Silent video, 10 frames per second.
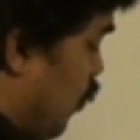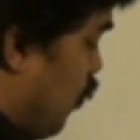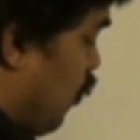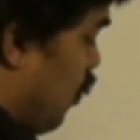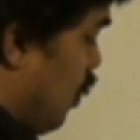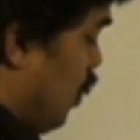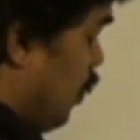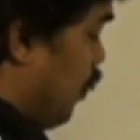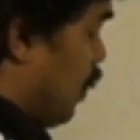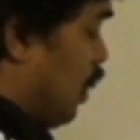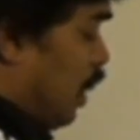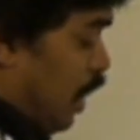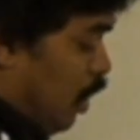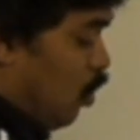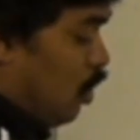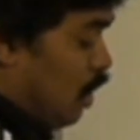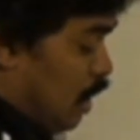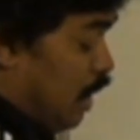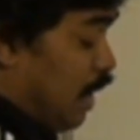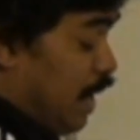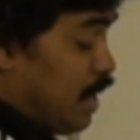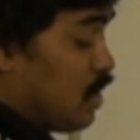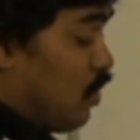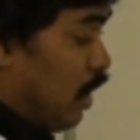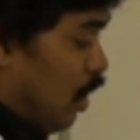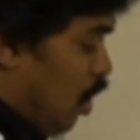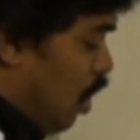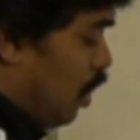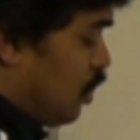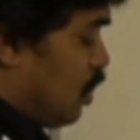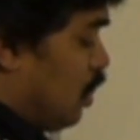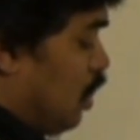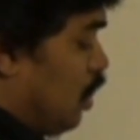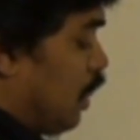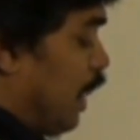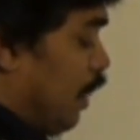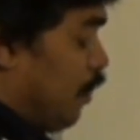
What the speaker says: if the k is very large, the